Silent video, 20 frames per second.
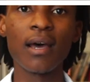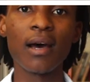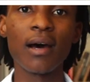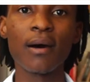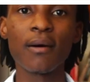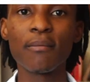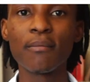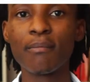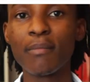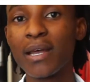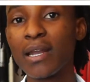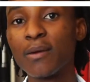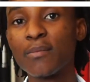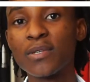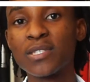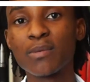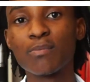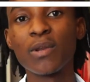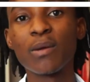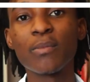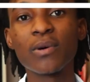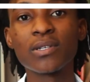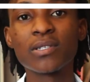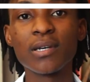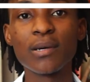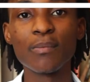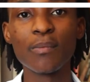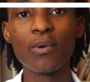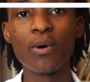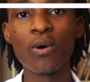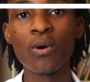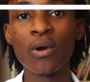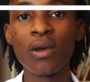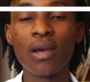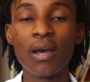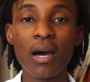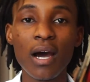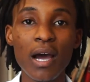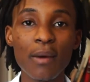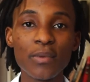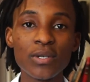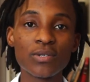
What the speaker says: And my name is Mlematembo.